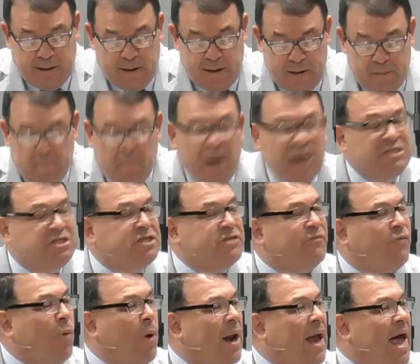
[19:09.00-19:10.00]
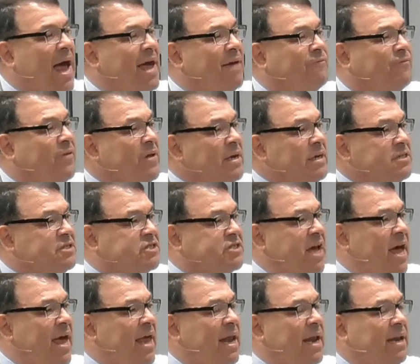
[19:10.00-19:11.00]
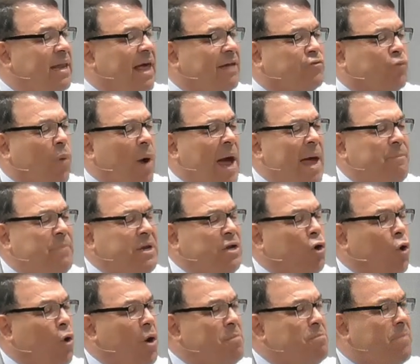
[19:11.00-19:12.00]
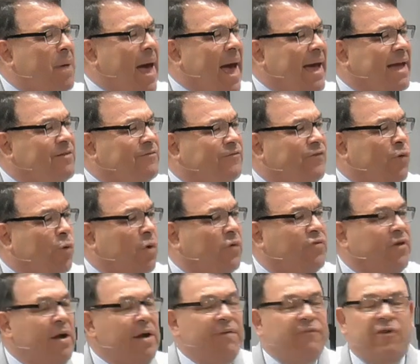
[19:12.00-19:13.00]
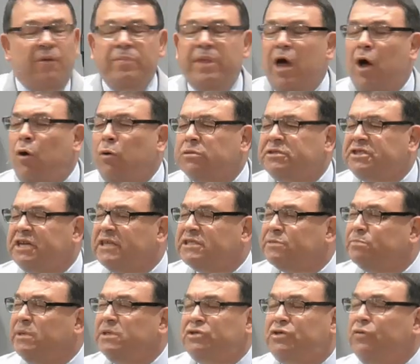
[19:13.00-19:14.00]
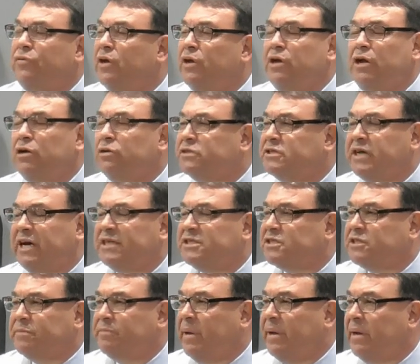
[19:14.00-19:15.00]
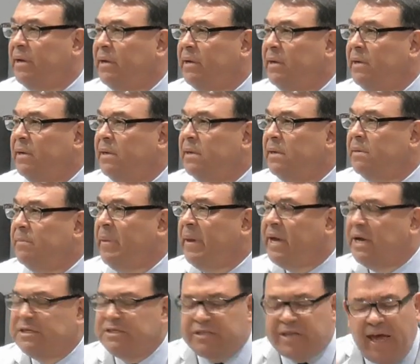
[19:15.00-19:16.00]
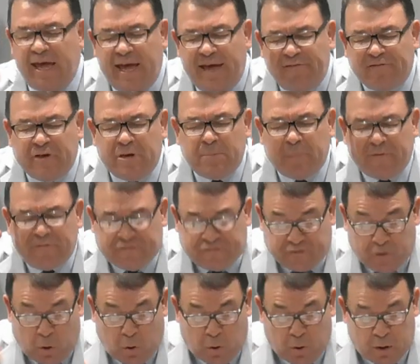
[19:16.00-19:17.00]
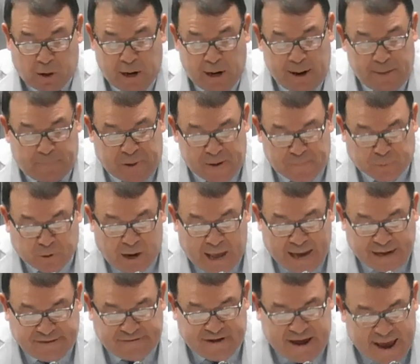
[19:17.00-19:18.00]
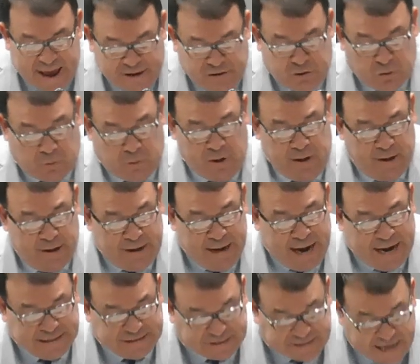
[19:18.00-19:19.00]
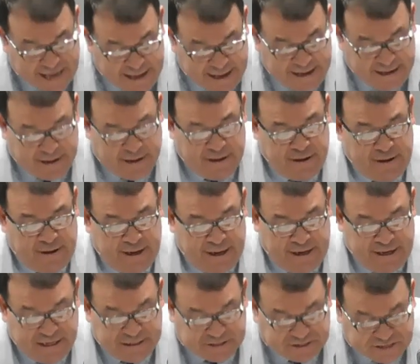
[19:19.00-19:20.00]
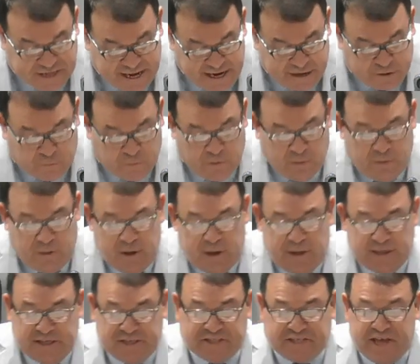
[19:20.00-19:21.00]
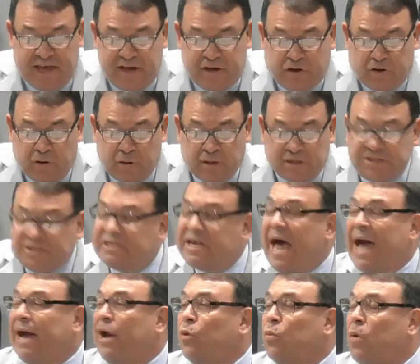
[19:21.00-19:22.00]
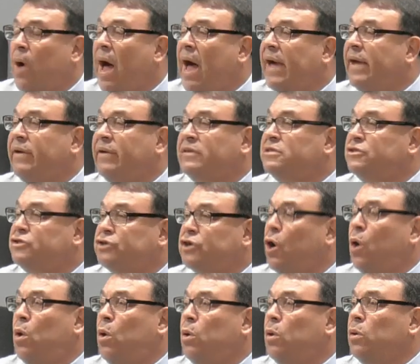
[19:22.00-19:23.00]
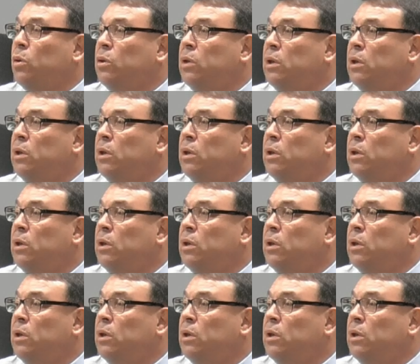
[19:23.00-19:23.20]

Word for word: Much of what I have said, and that's why I've been going back and forth from the Old Testament to the New Testament, because even before people like Daniel and Isaiah and Ezekiel and Zechariah and Joel,